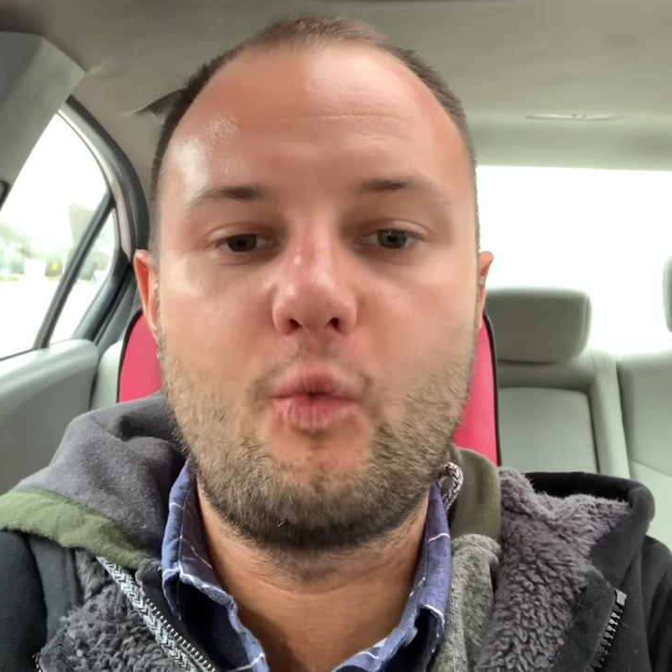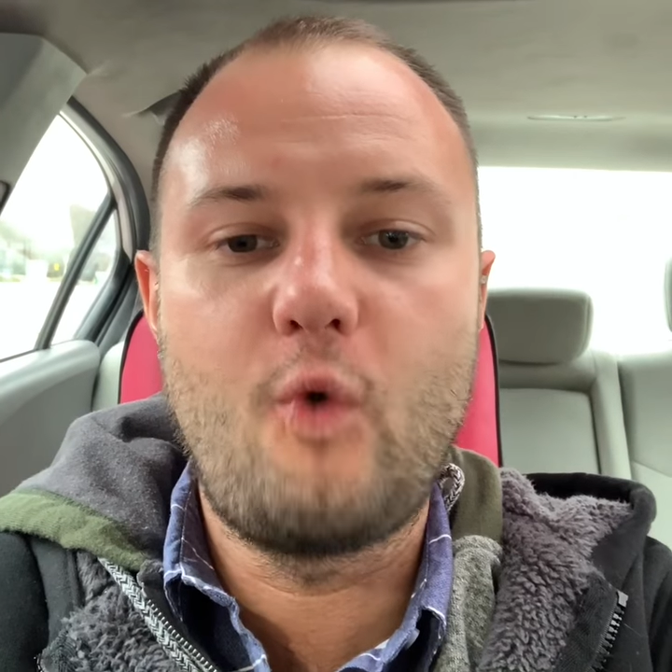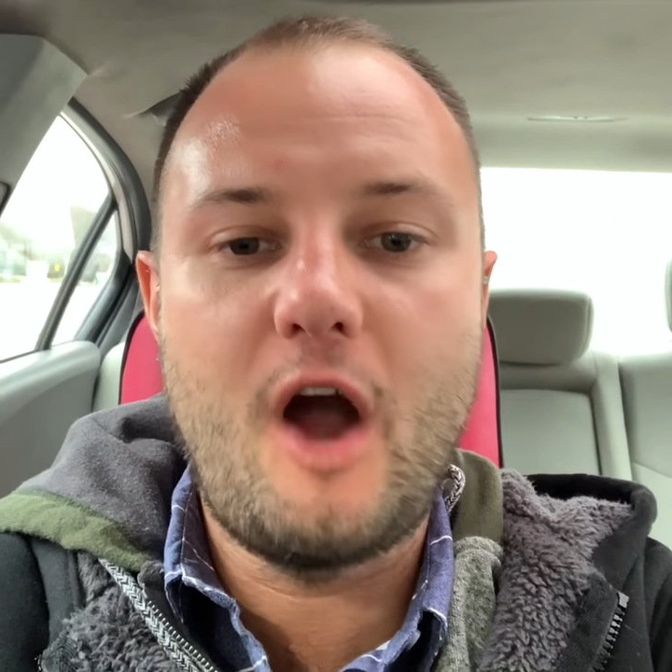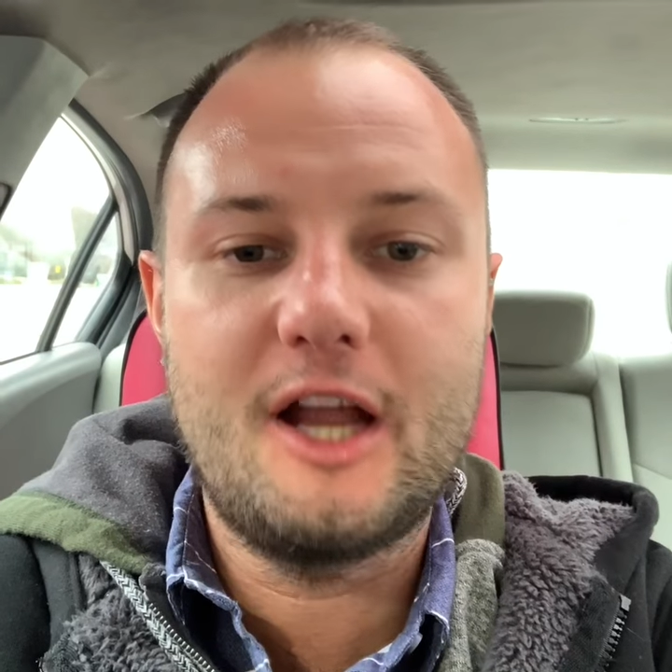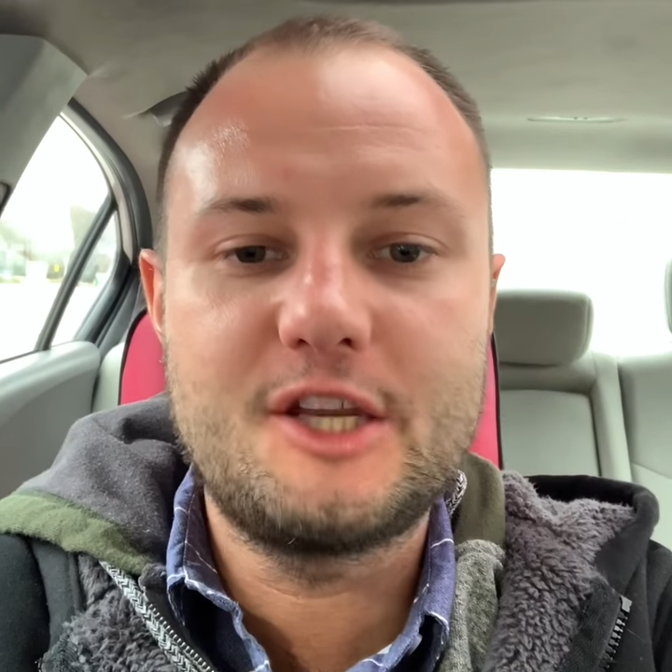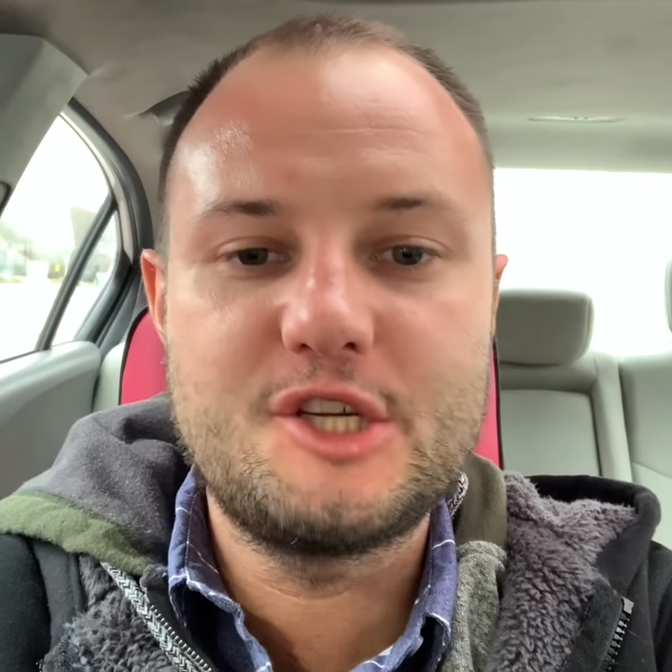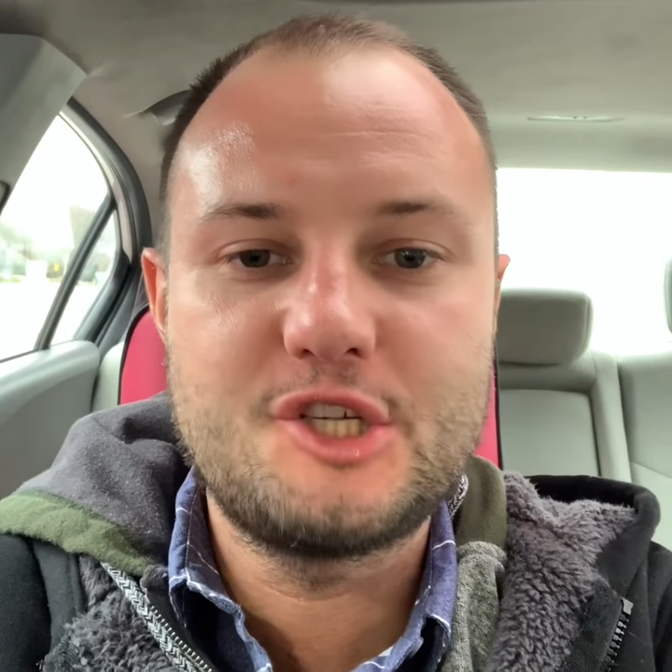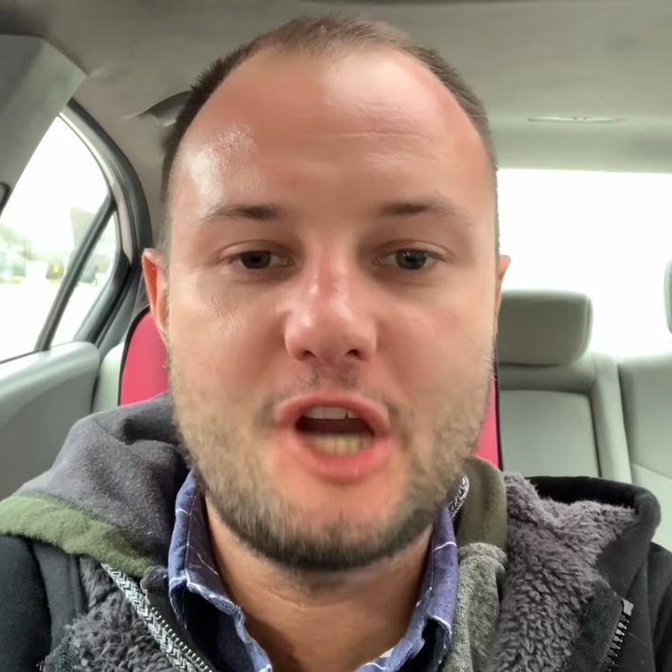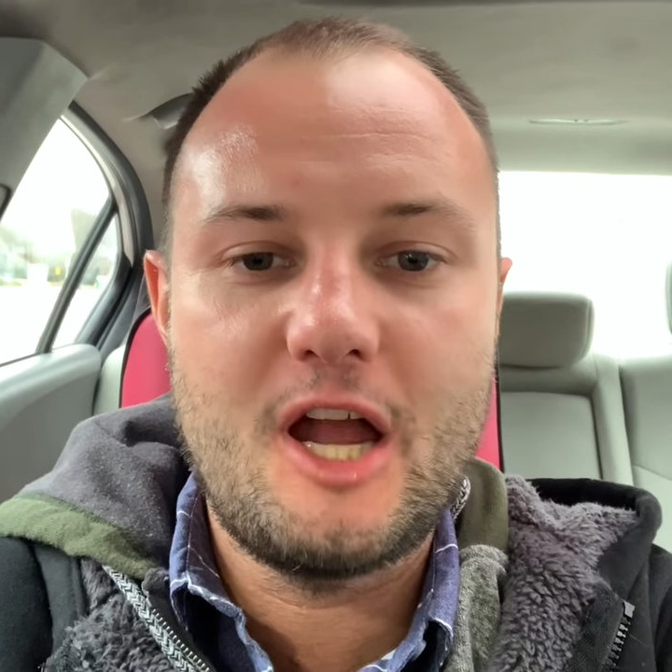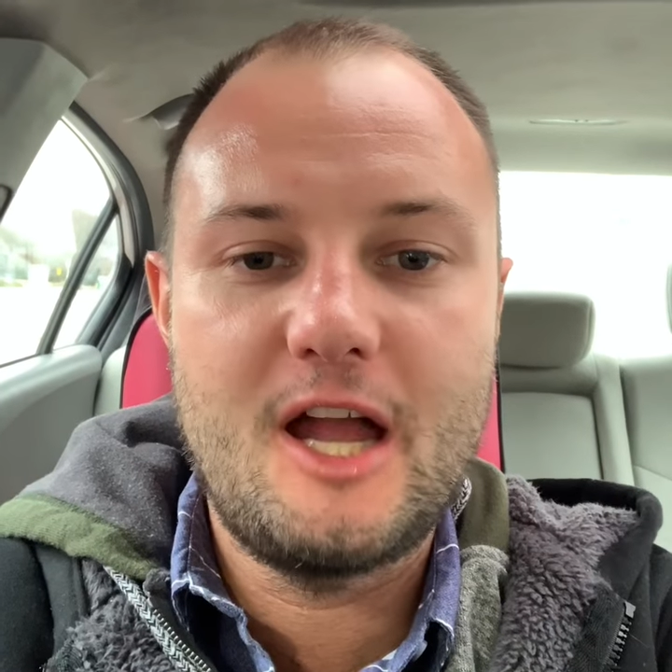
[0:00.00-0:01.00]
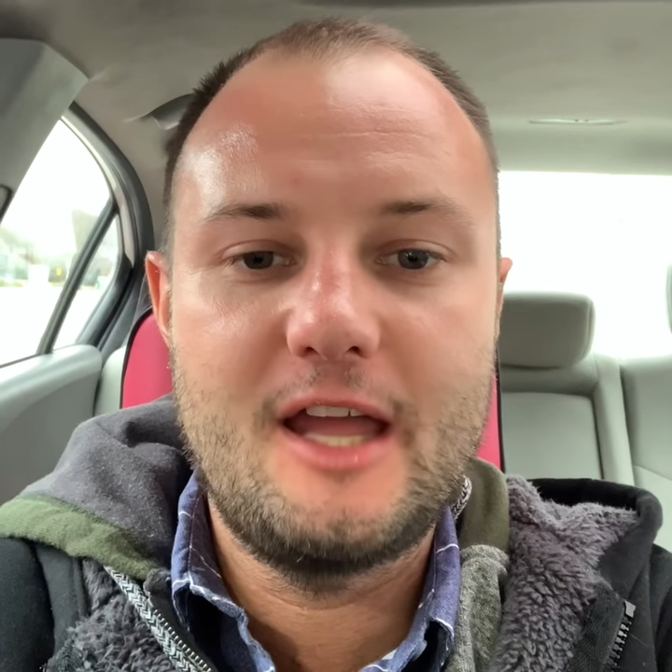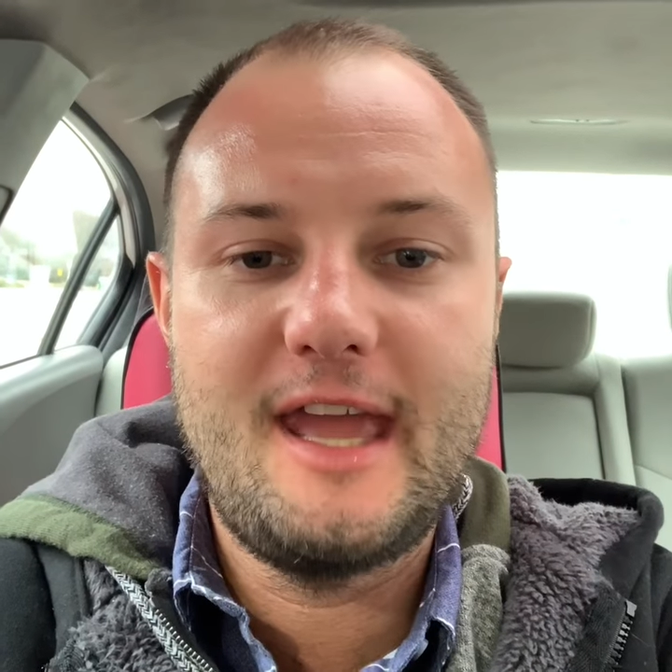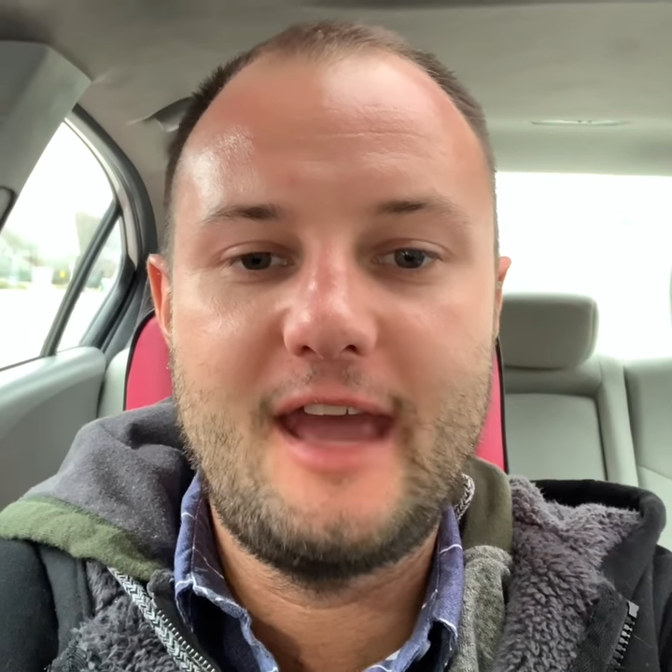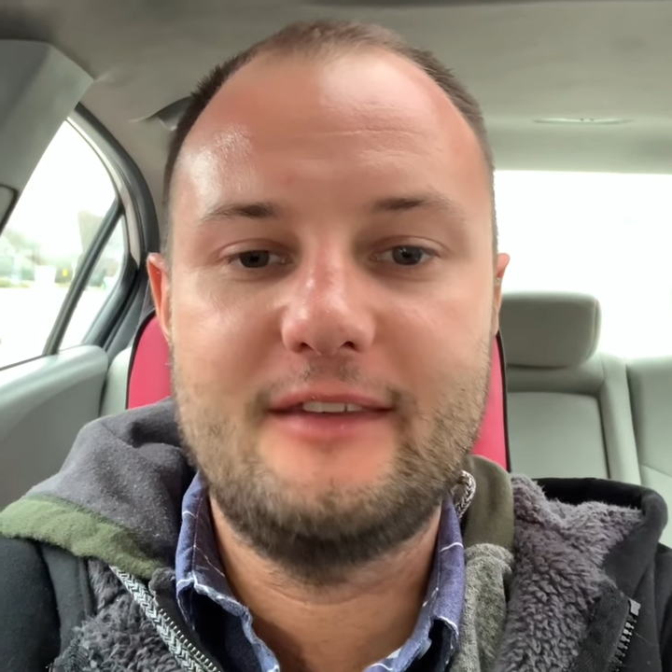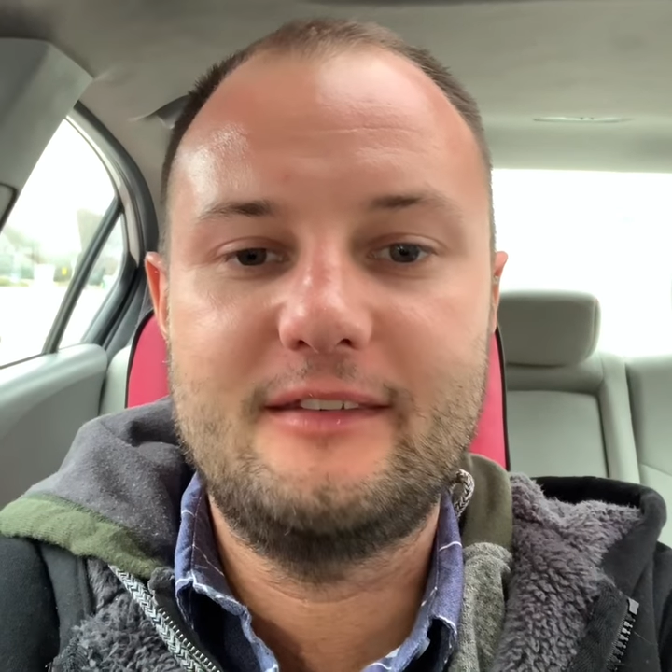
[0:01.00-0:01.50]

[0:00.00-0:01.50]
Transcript: Waukesha at